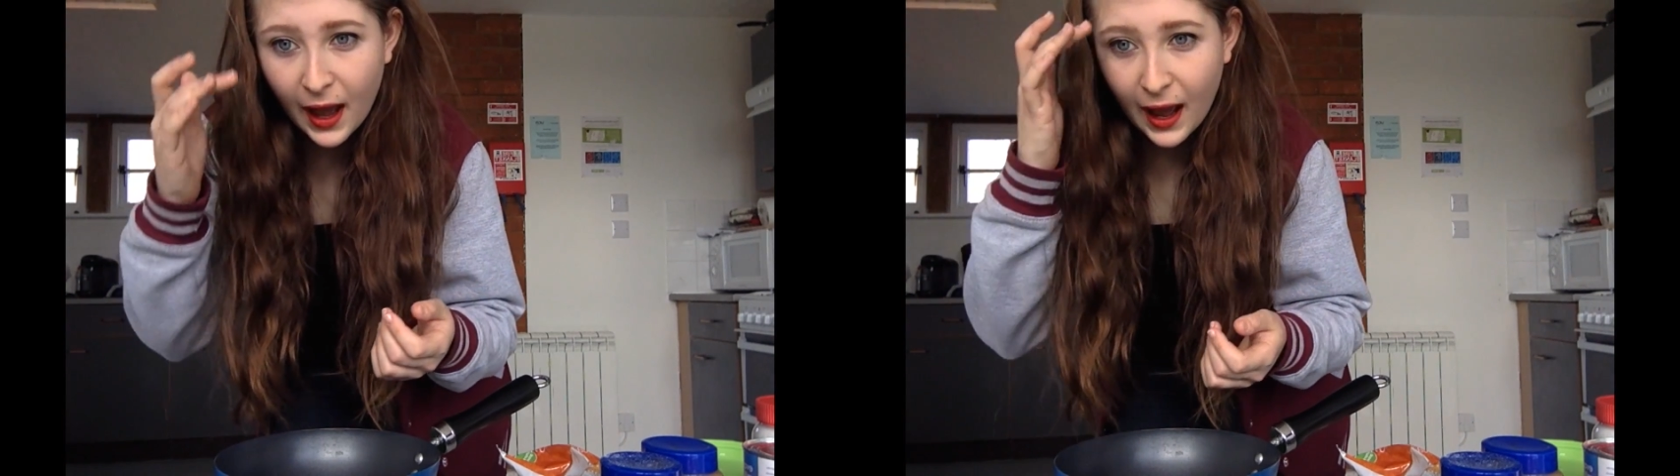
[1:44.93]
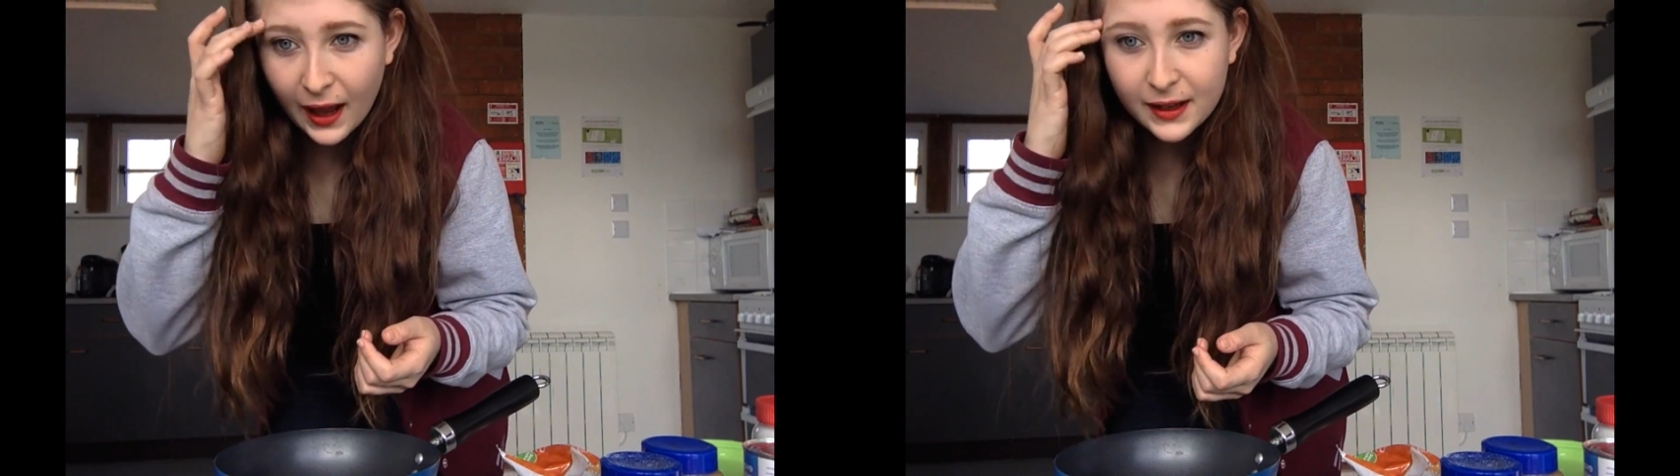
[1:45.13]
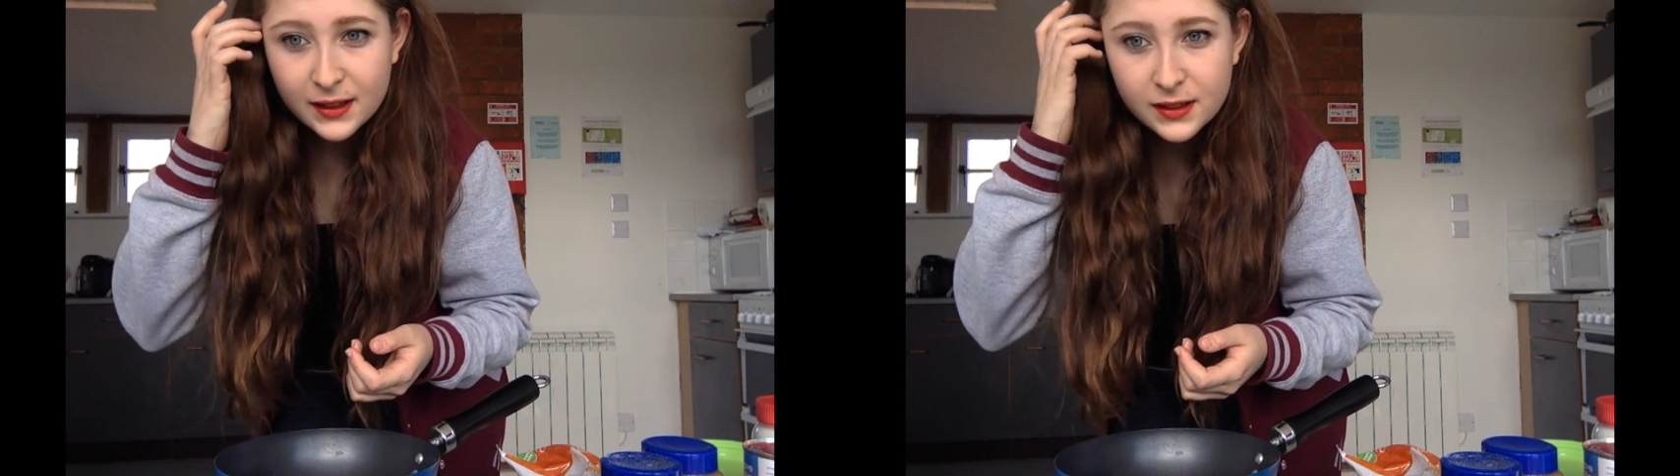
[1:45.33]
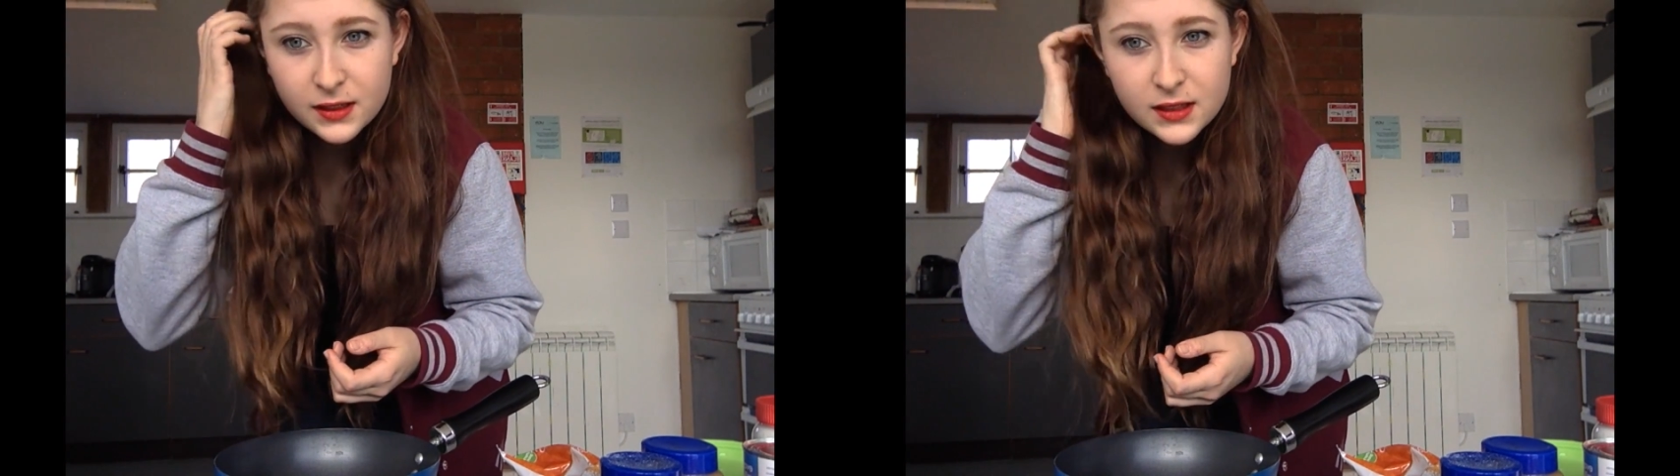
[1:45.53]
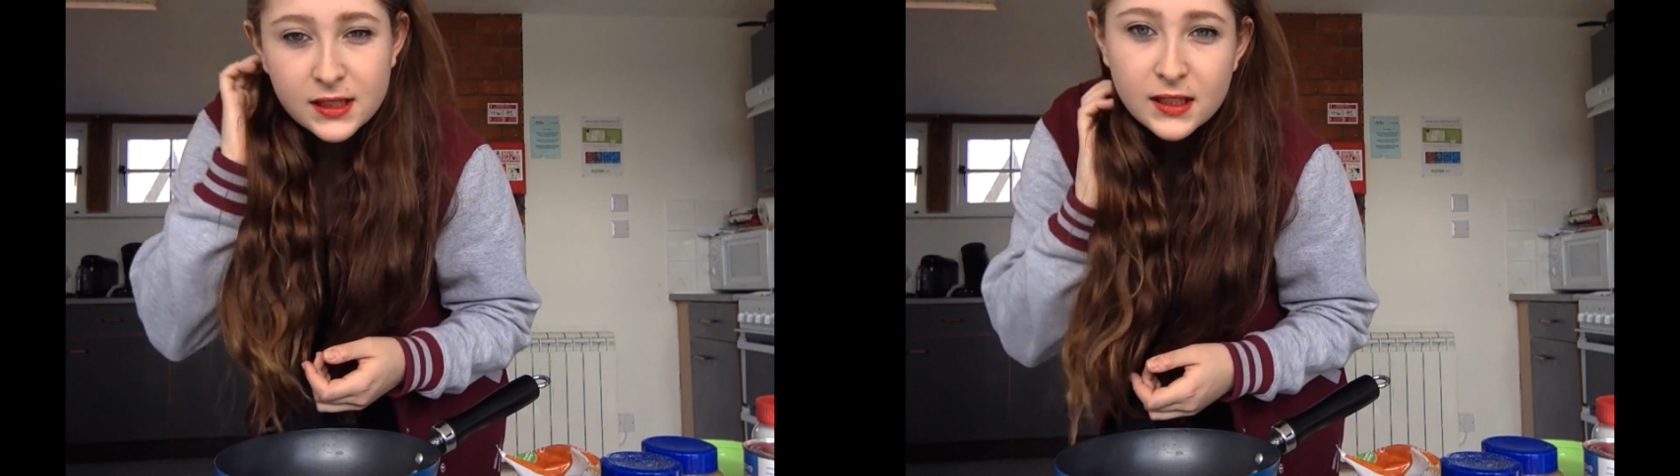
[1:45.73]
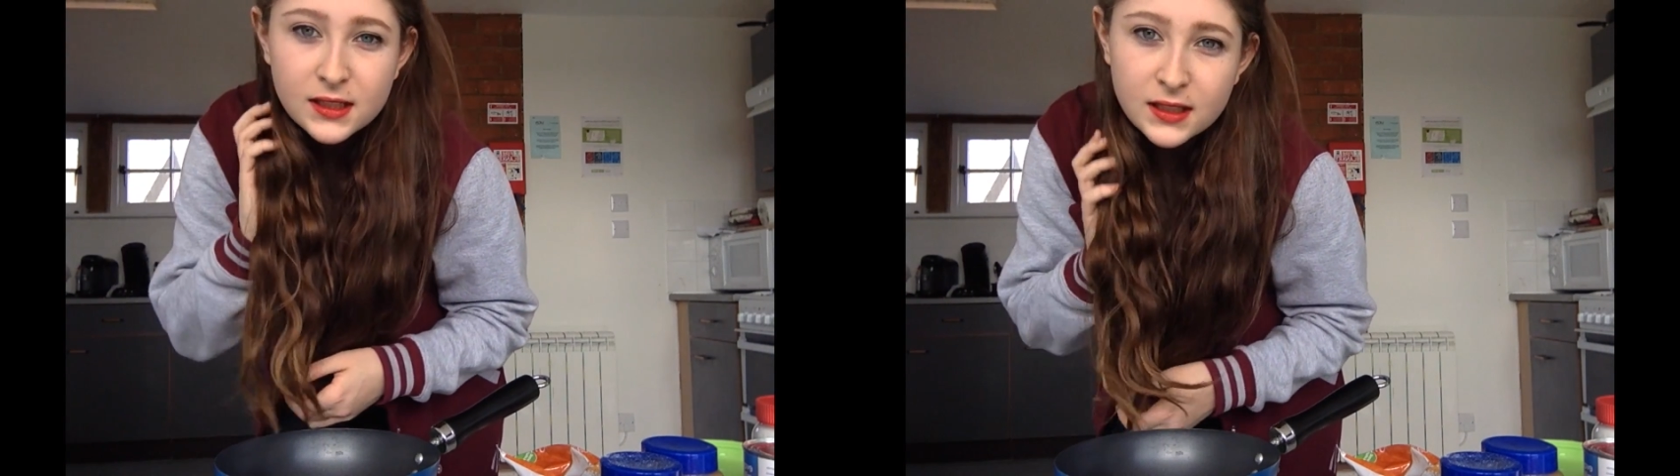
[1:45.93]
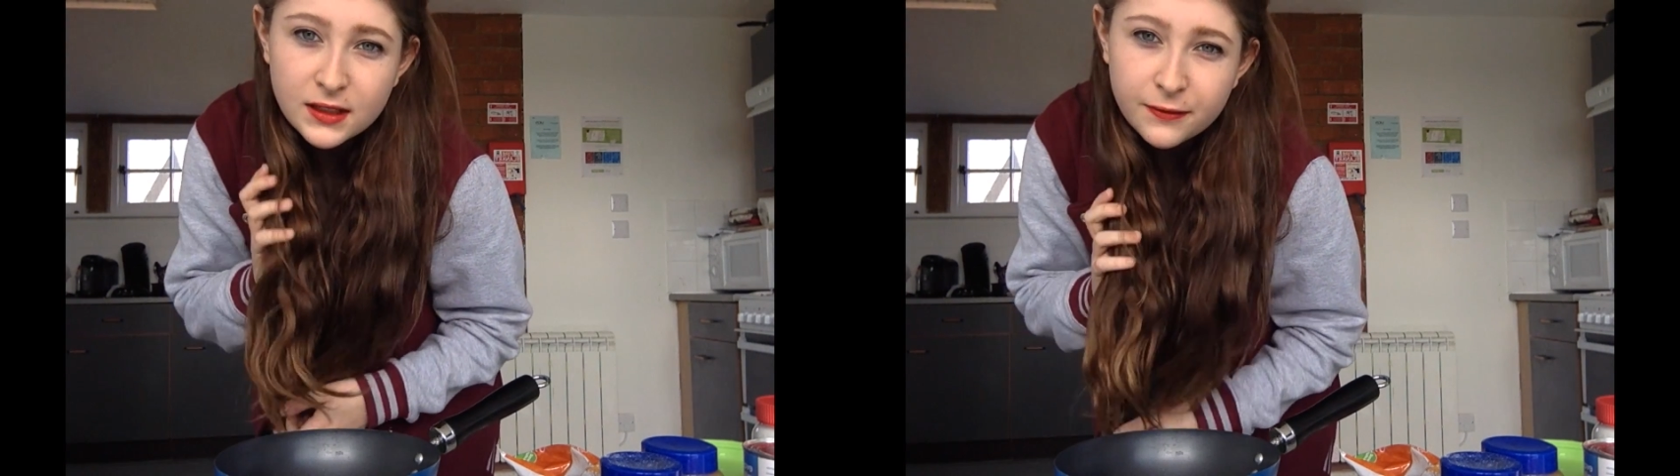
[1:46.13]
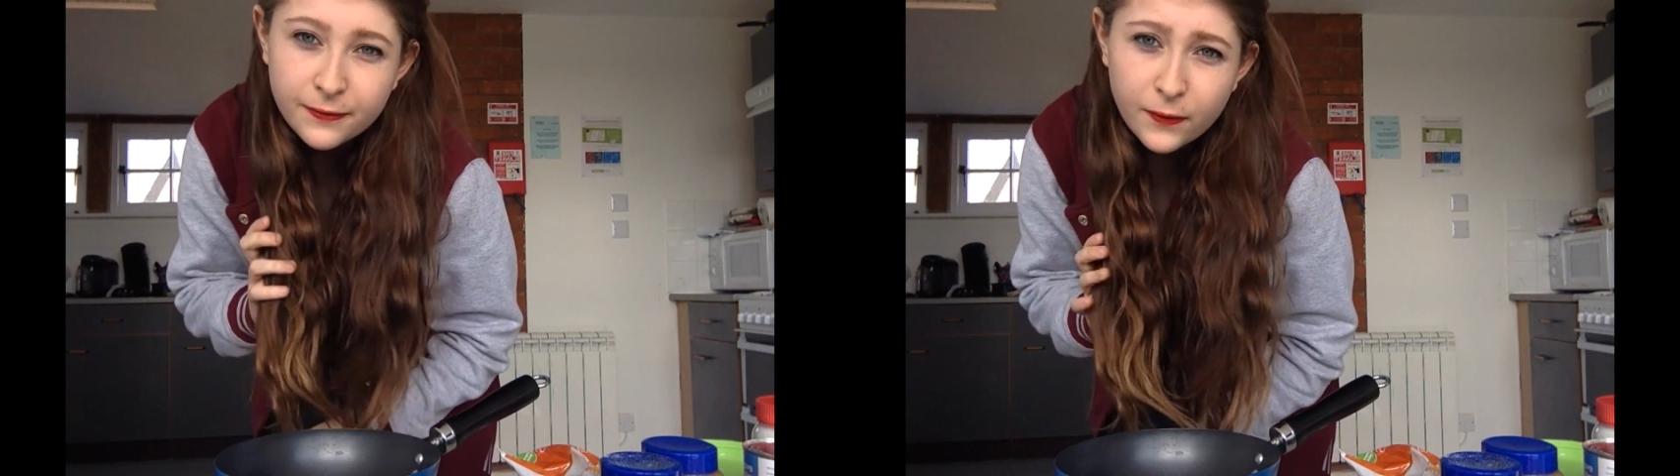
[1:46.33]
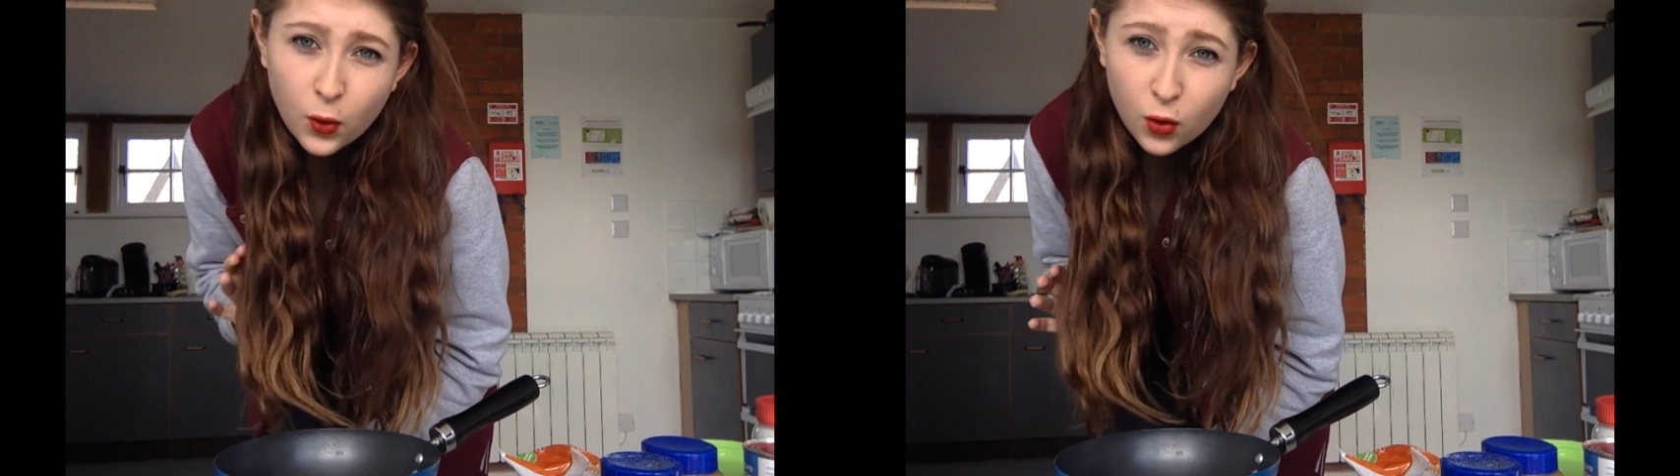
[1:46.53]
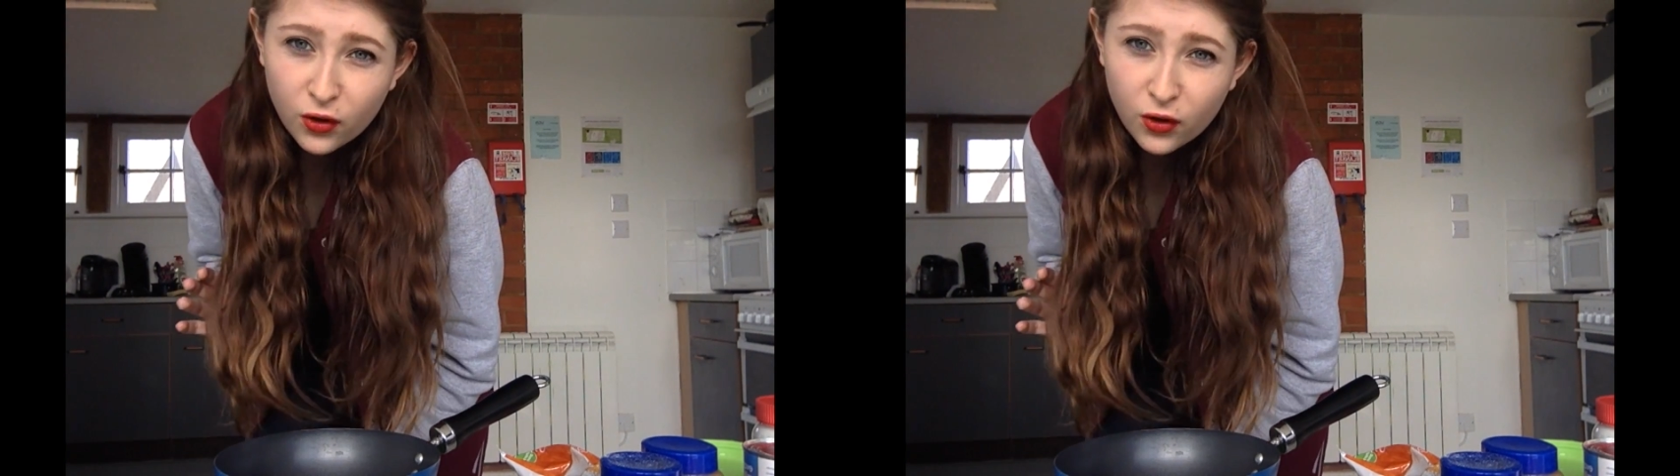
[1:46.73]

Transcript: and 64